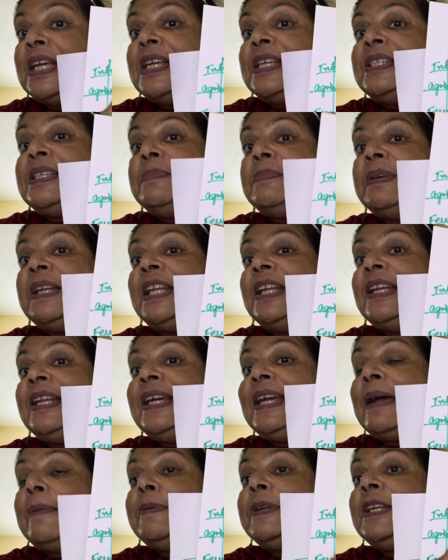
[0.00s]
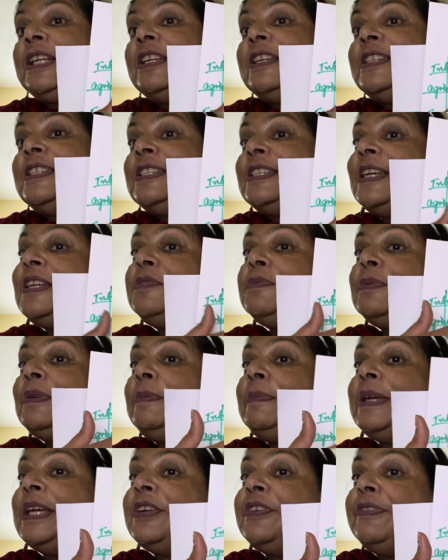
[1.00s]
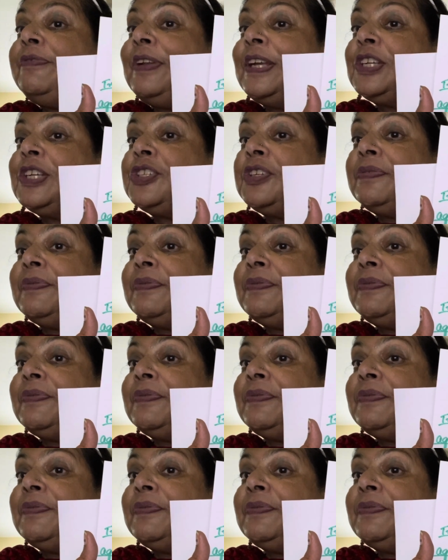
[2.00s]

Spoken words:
Similarly, capitalist state will be a reflection